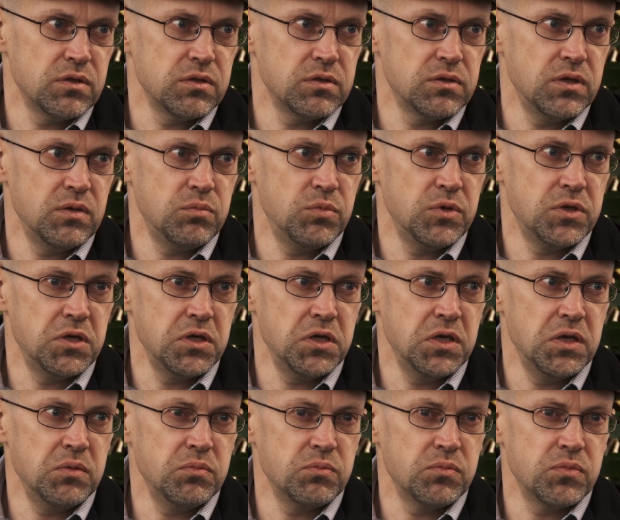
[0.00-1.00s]
They
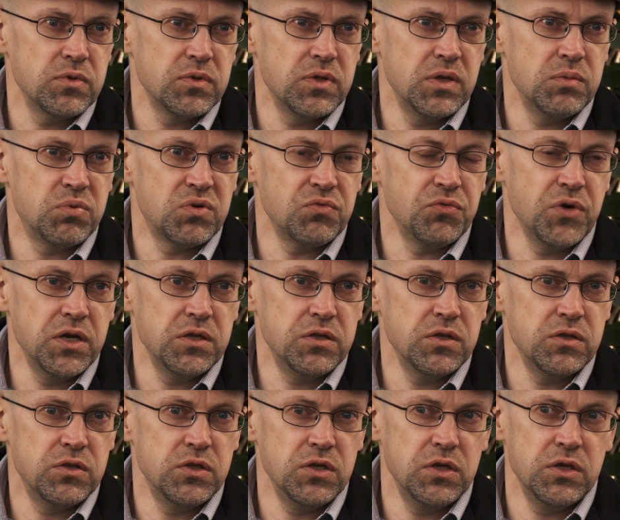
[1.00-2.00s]

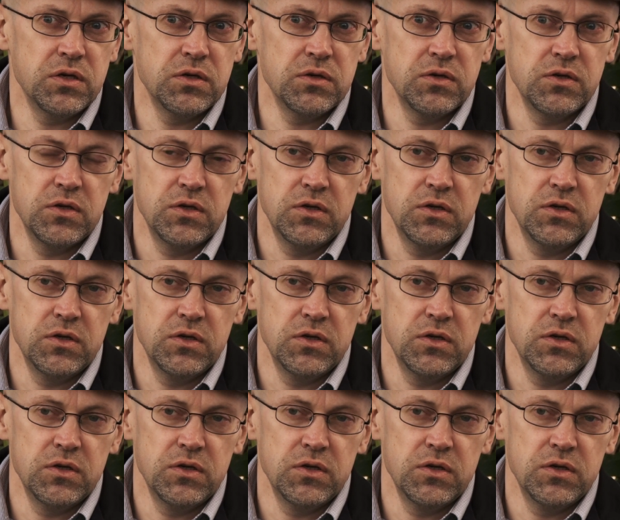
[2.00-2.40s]
provided the